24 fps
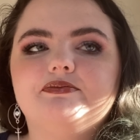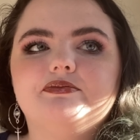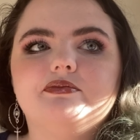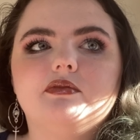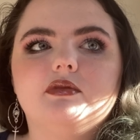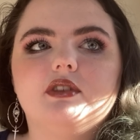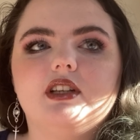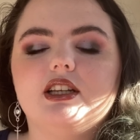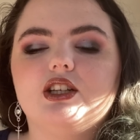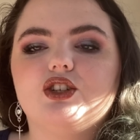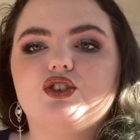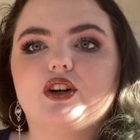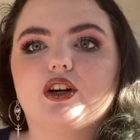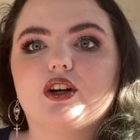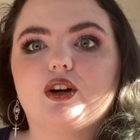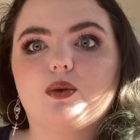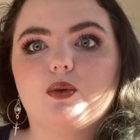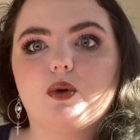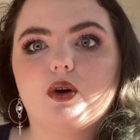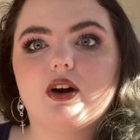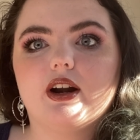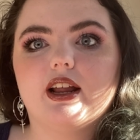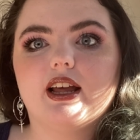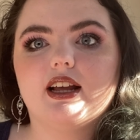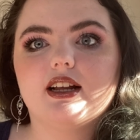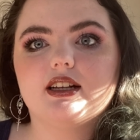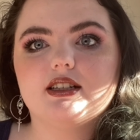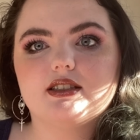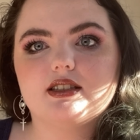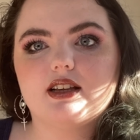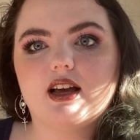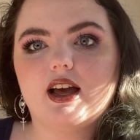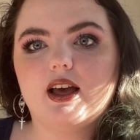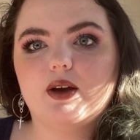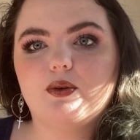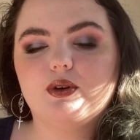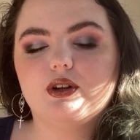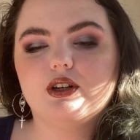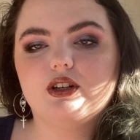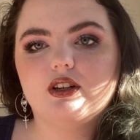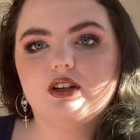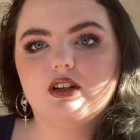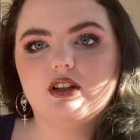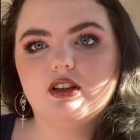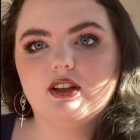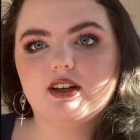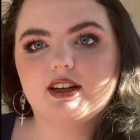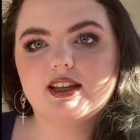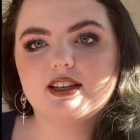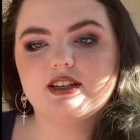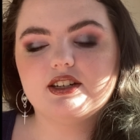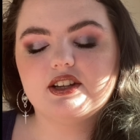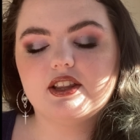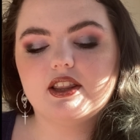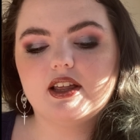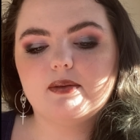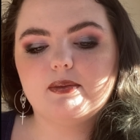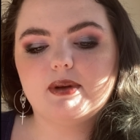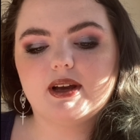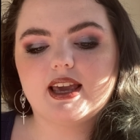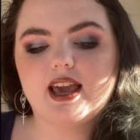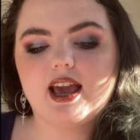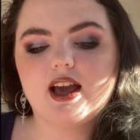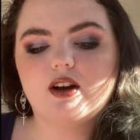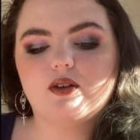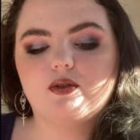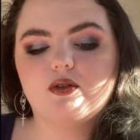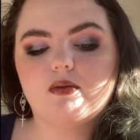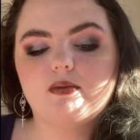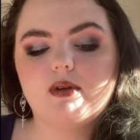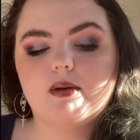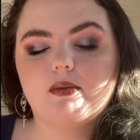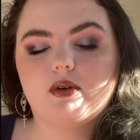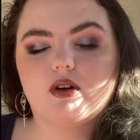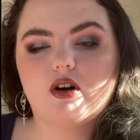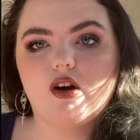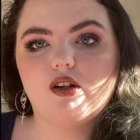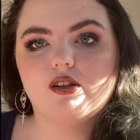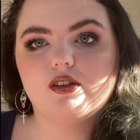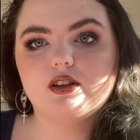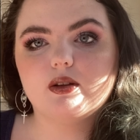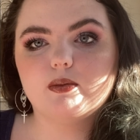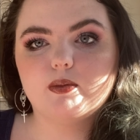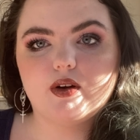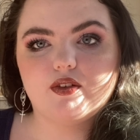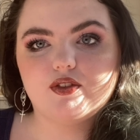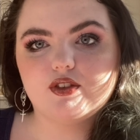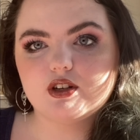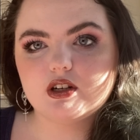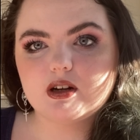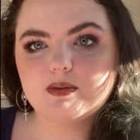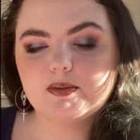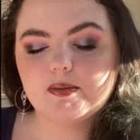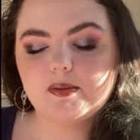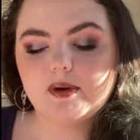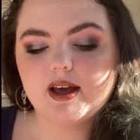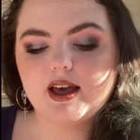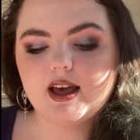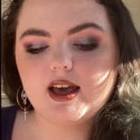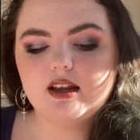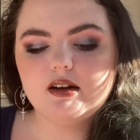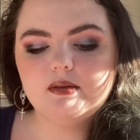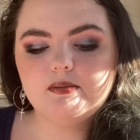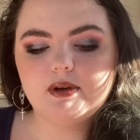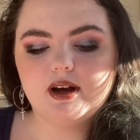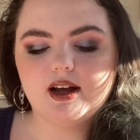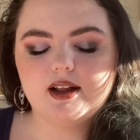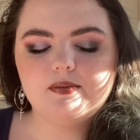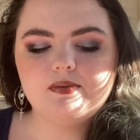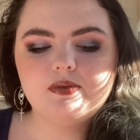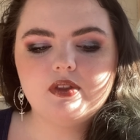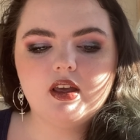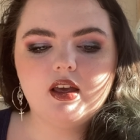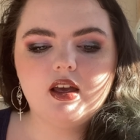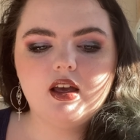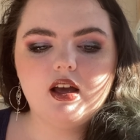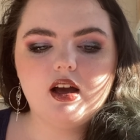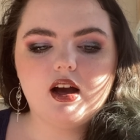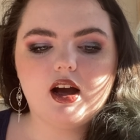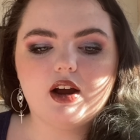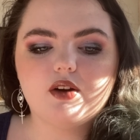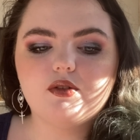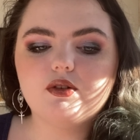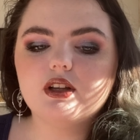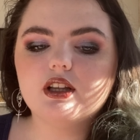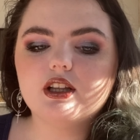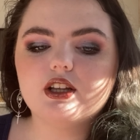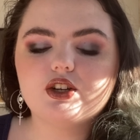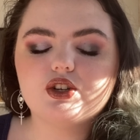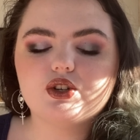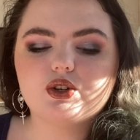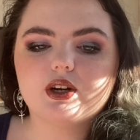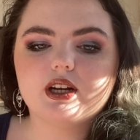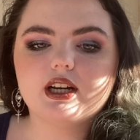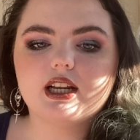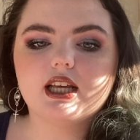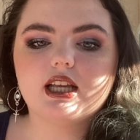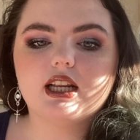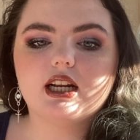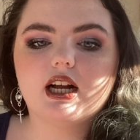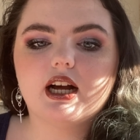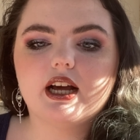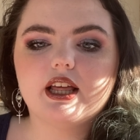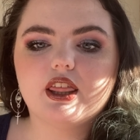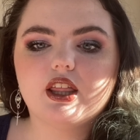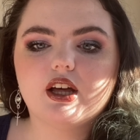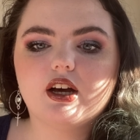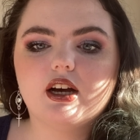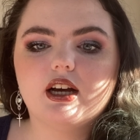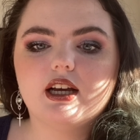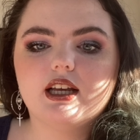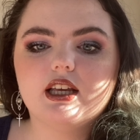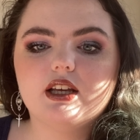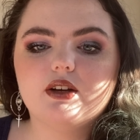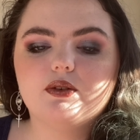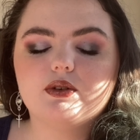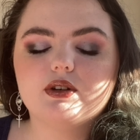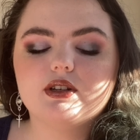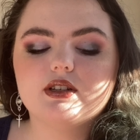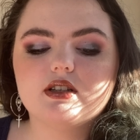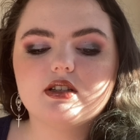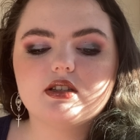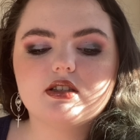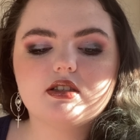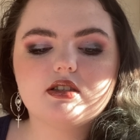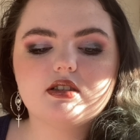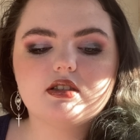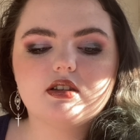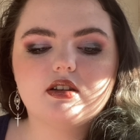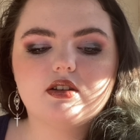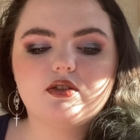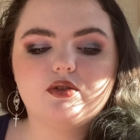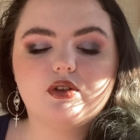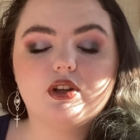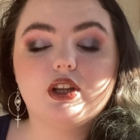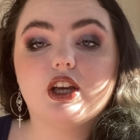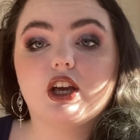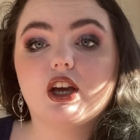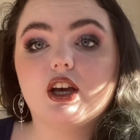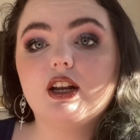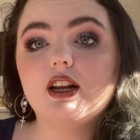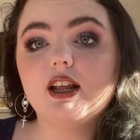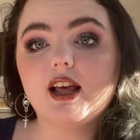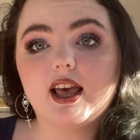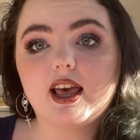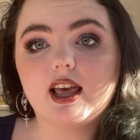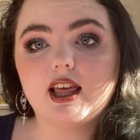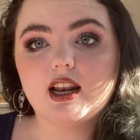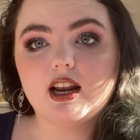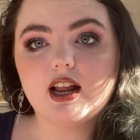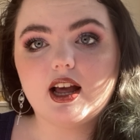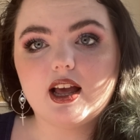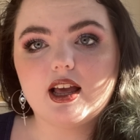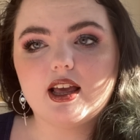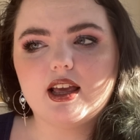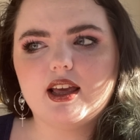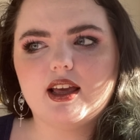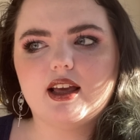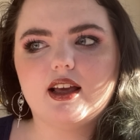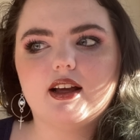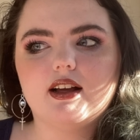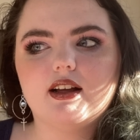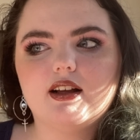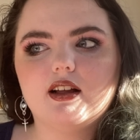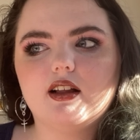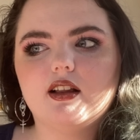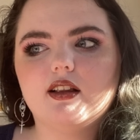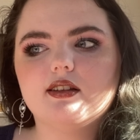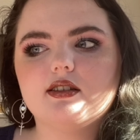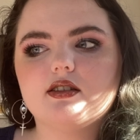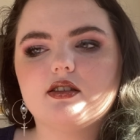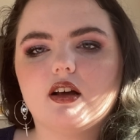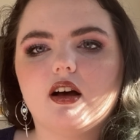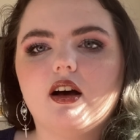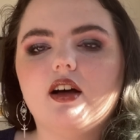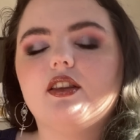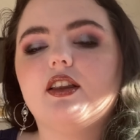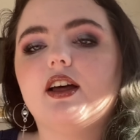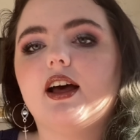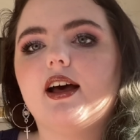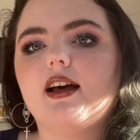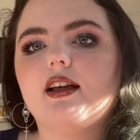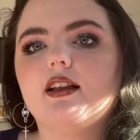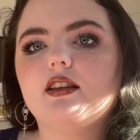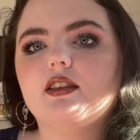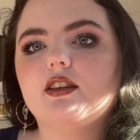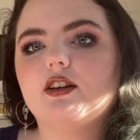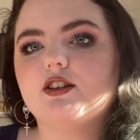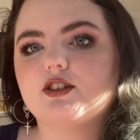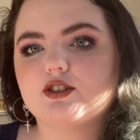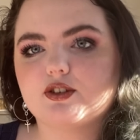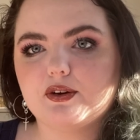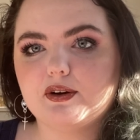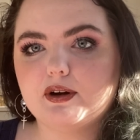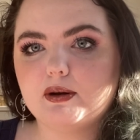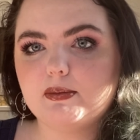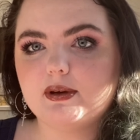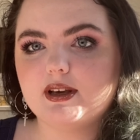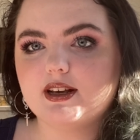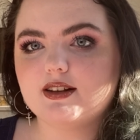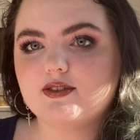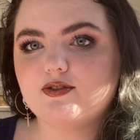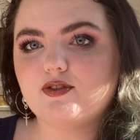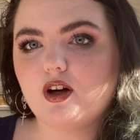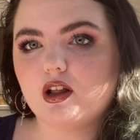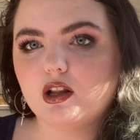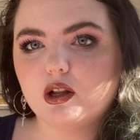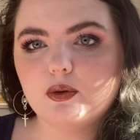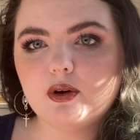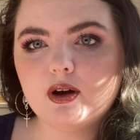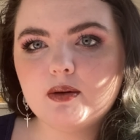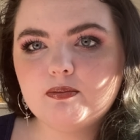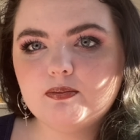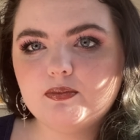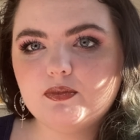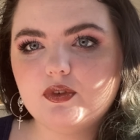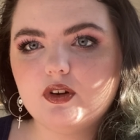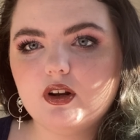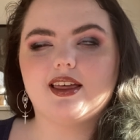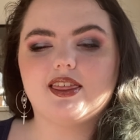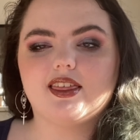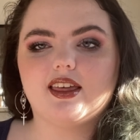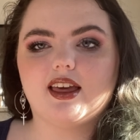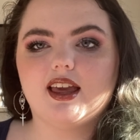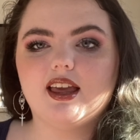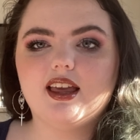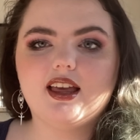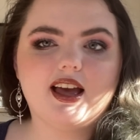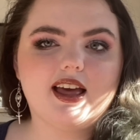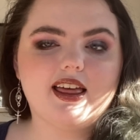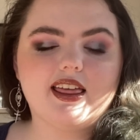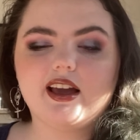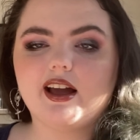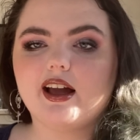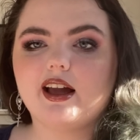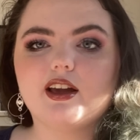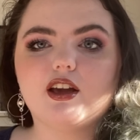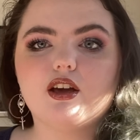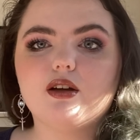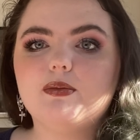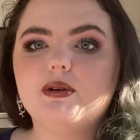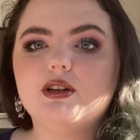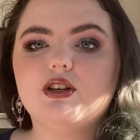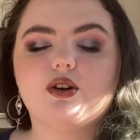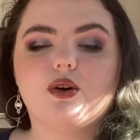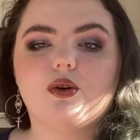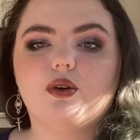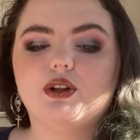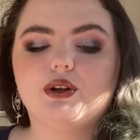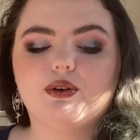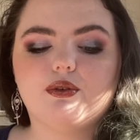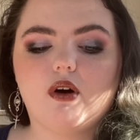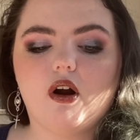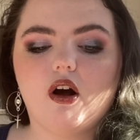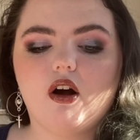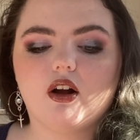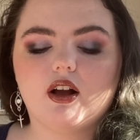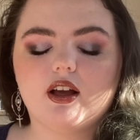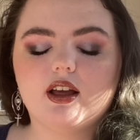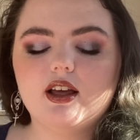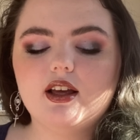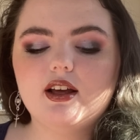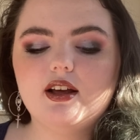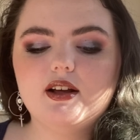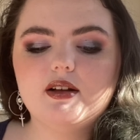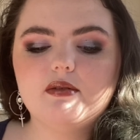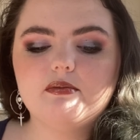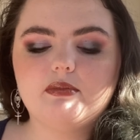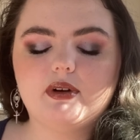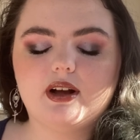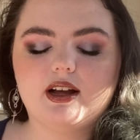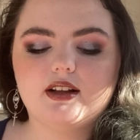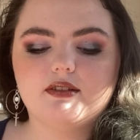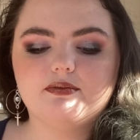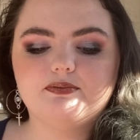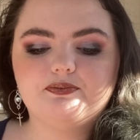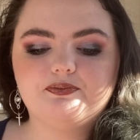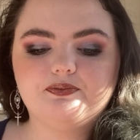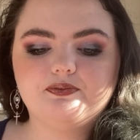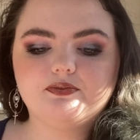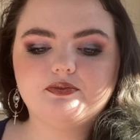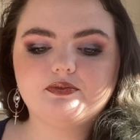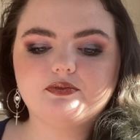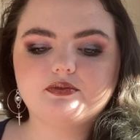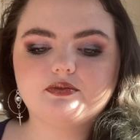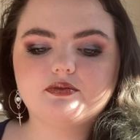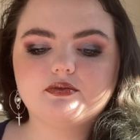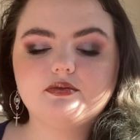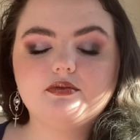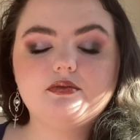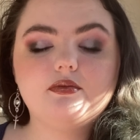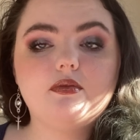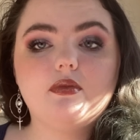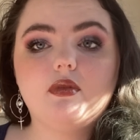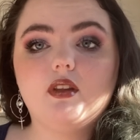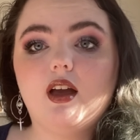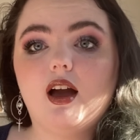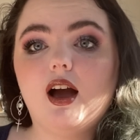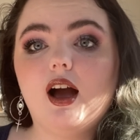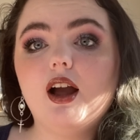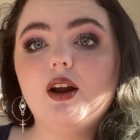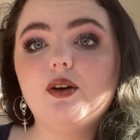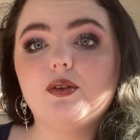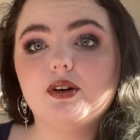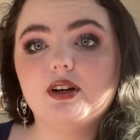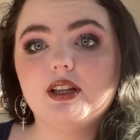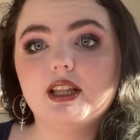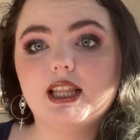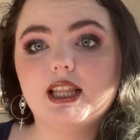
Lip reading: need trigger warnings, I would look into them. I can't remember all of them off the top of my head, but I really enjoyed it. I thought it was really good, and I saw that there's going to be a follow-up. I could be totally wrong, but I really